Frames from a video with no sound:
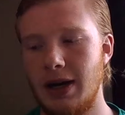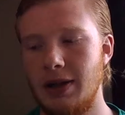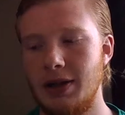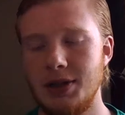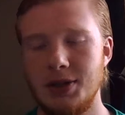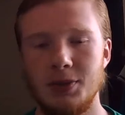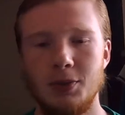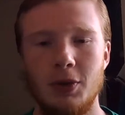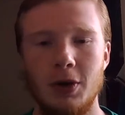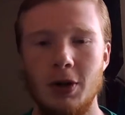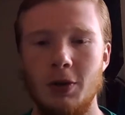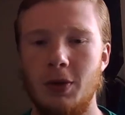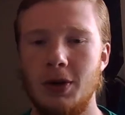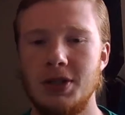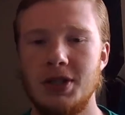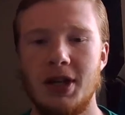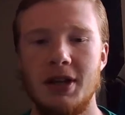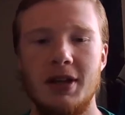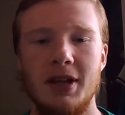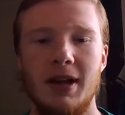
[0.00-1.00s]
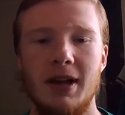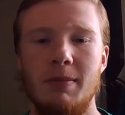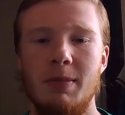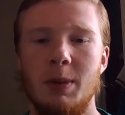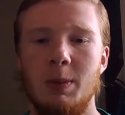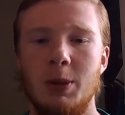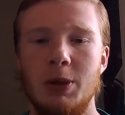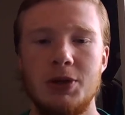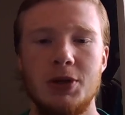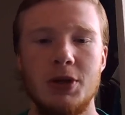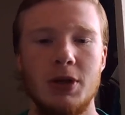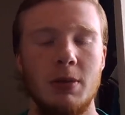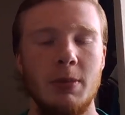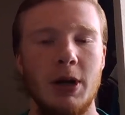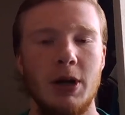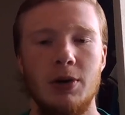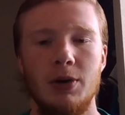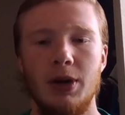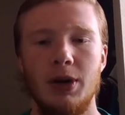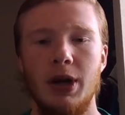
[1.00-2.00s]
This is one of the ones I think I've been most sure
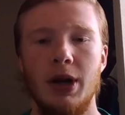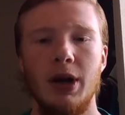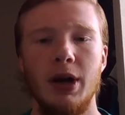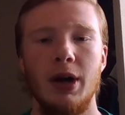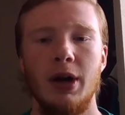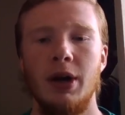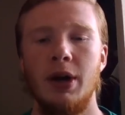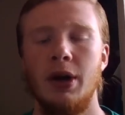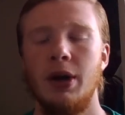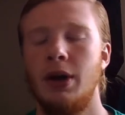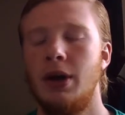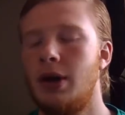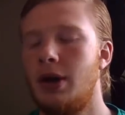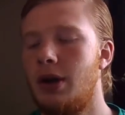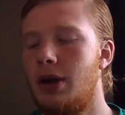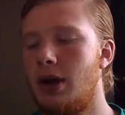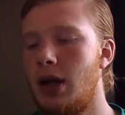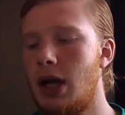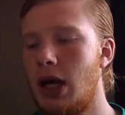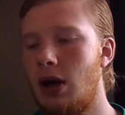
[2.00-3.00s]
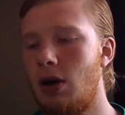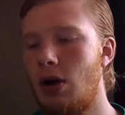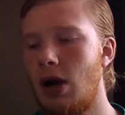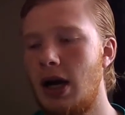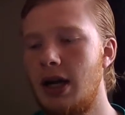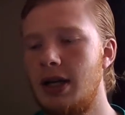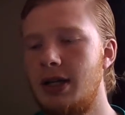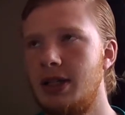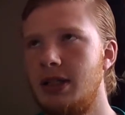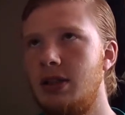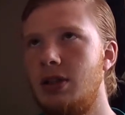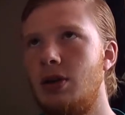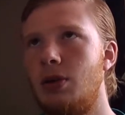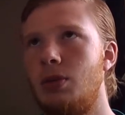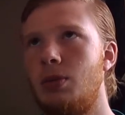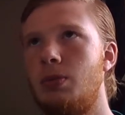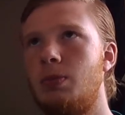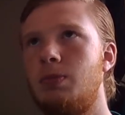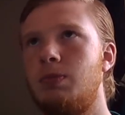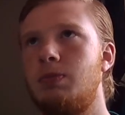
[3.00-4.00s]
about all year. Now, I did
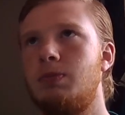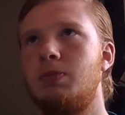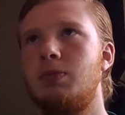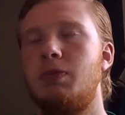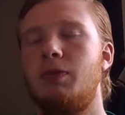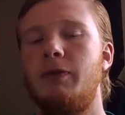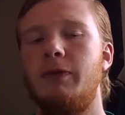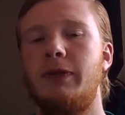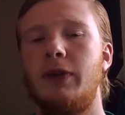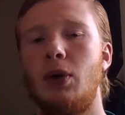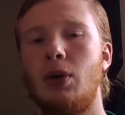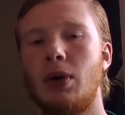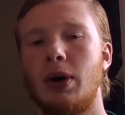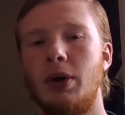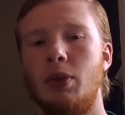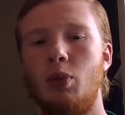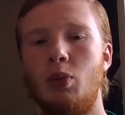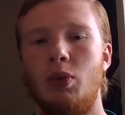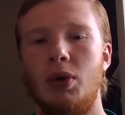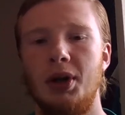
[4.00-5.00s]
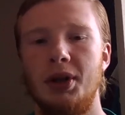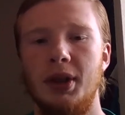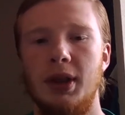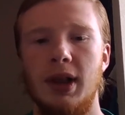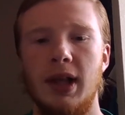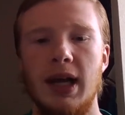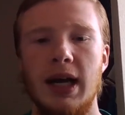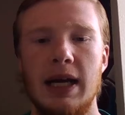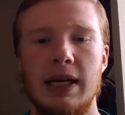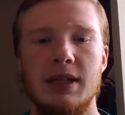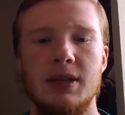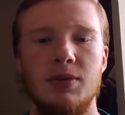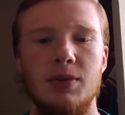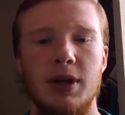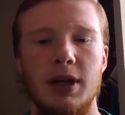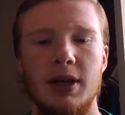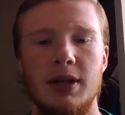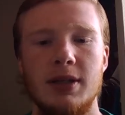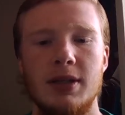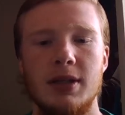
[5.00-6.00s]
go 4-1 last
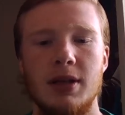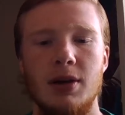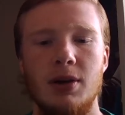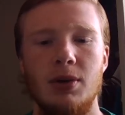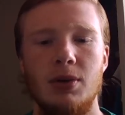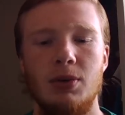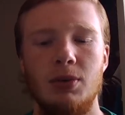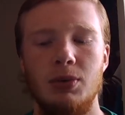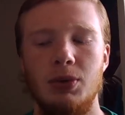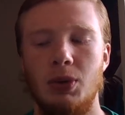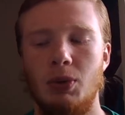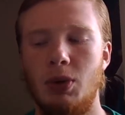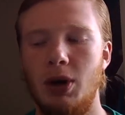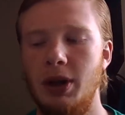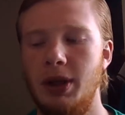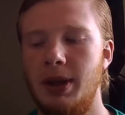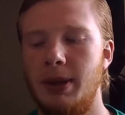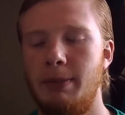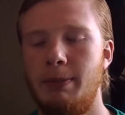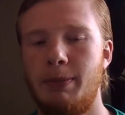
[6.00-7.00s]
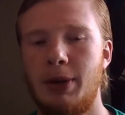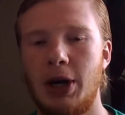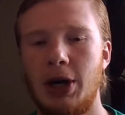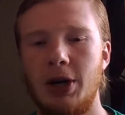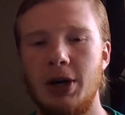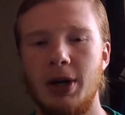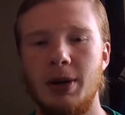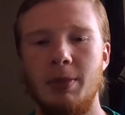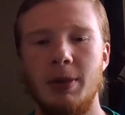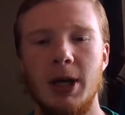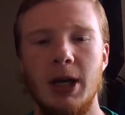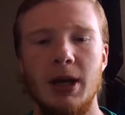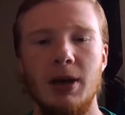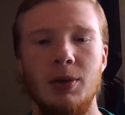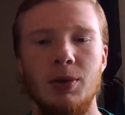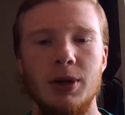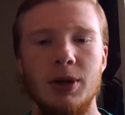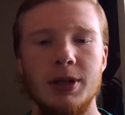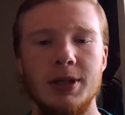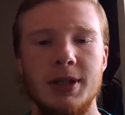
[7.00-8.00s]
week, so the one that burned me
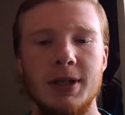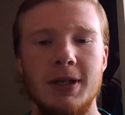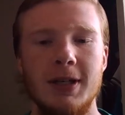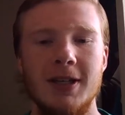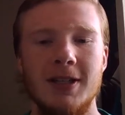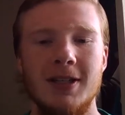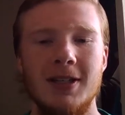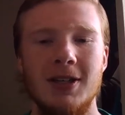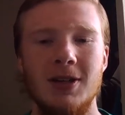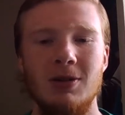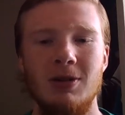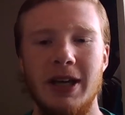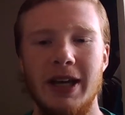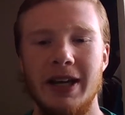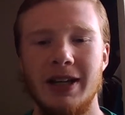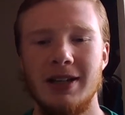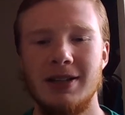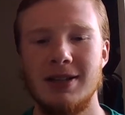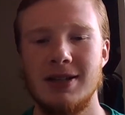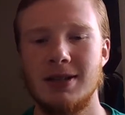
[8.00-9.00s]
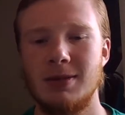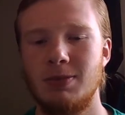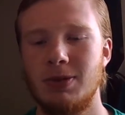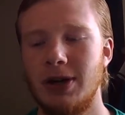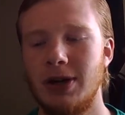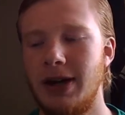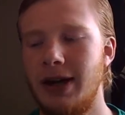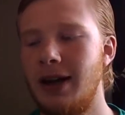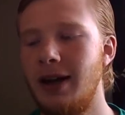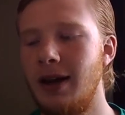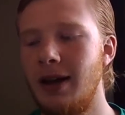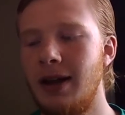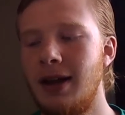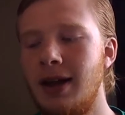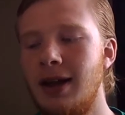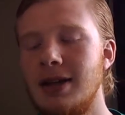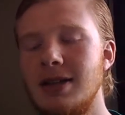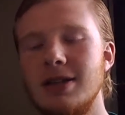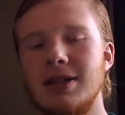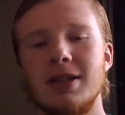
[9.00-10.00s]
was the TCU Kansas spread.
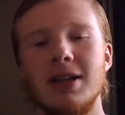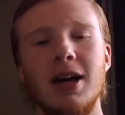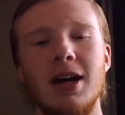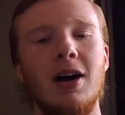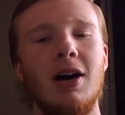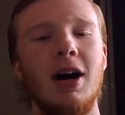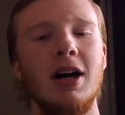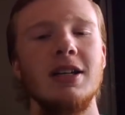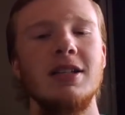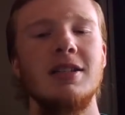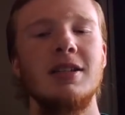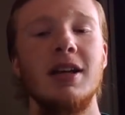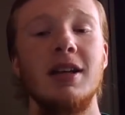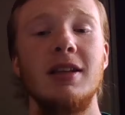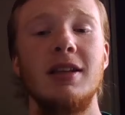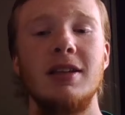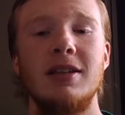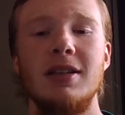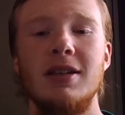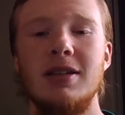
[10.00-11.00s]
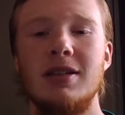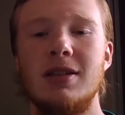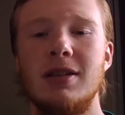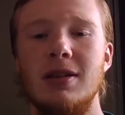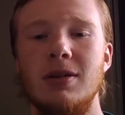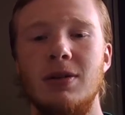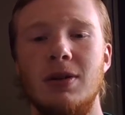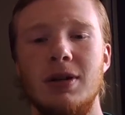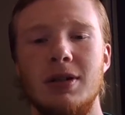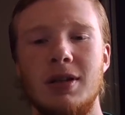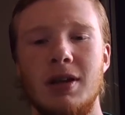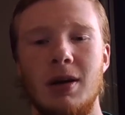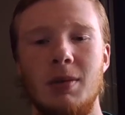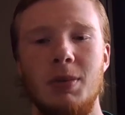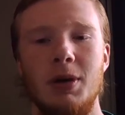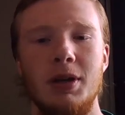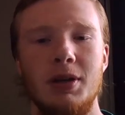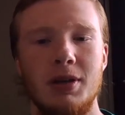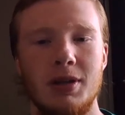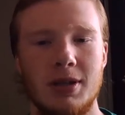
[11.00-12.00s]
So I said that TCU was going to
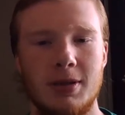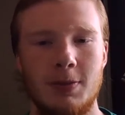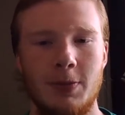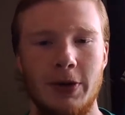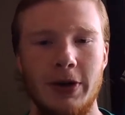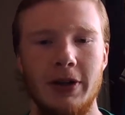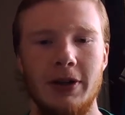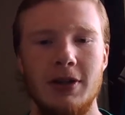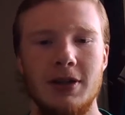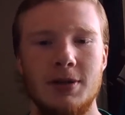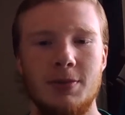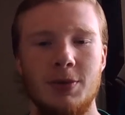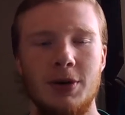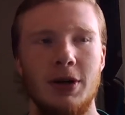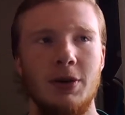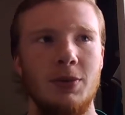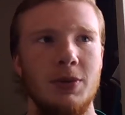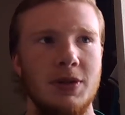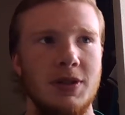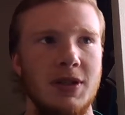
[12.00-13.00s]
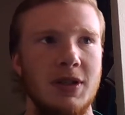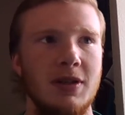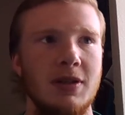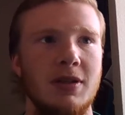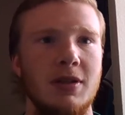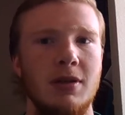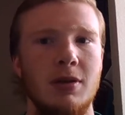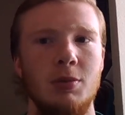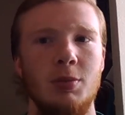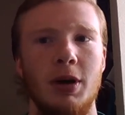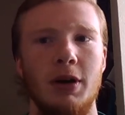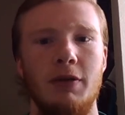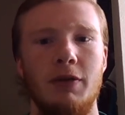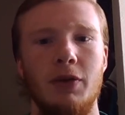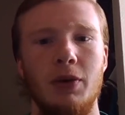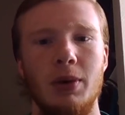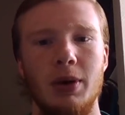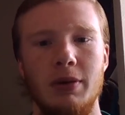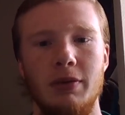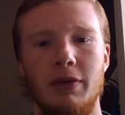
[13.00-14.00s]
beat the spread. The spread was TCU by
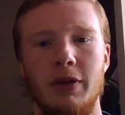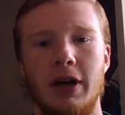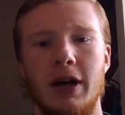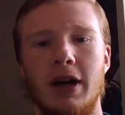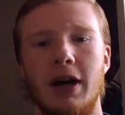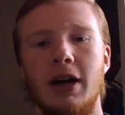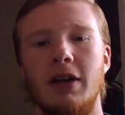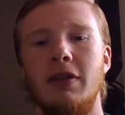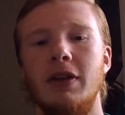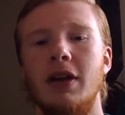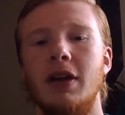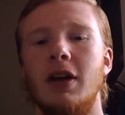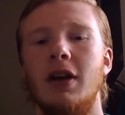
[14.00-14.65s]
45.